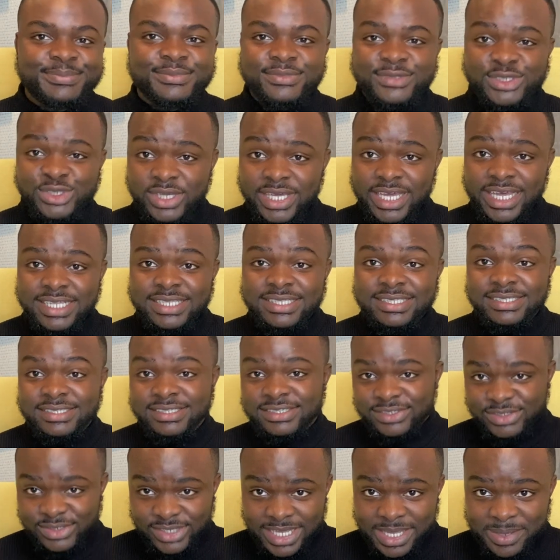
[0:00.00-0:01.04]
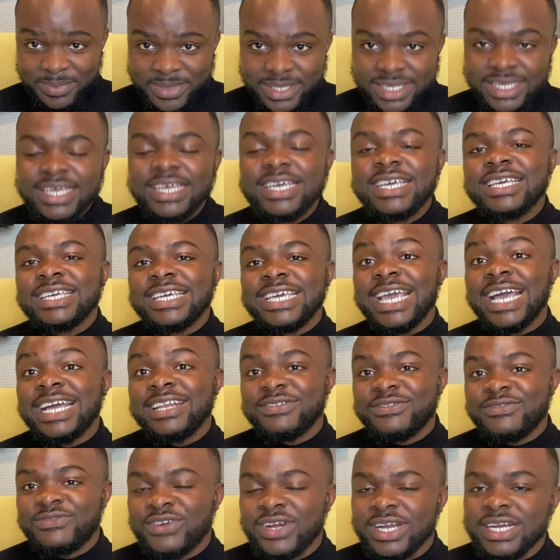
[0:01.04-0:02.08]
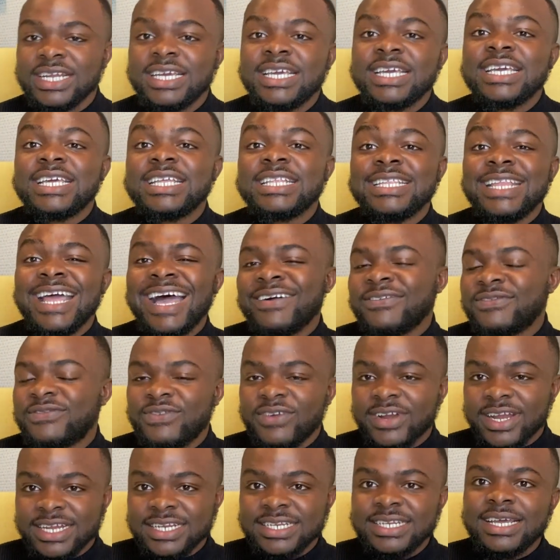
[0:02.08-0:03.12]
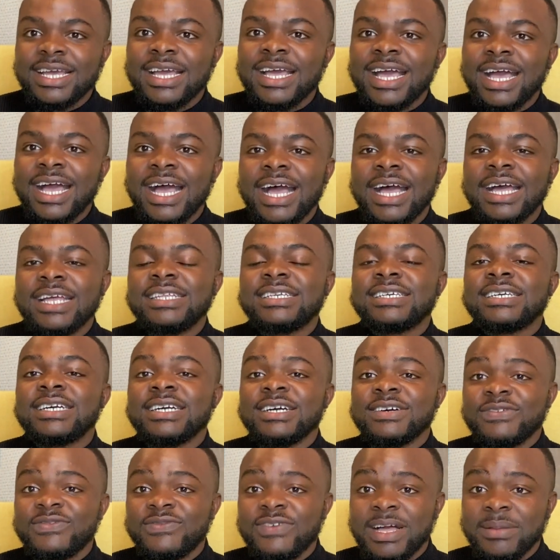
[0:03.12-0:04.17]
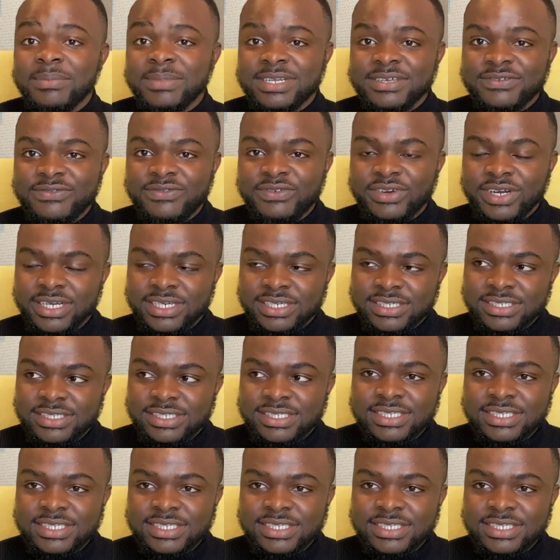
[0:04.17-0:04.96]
You get me? He had a friend. That friend had a family friend.